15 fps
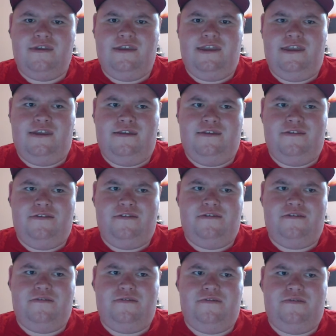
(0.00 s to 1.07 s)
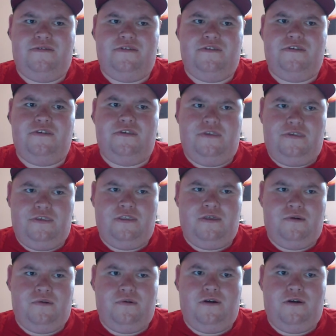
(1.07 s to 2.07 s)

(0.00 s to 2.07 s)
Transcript: And, they'll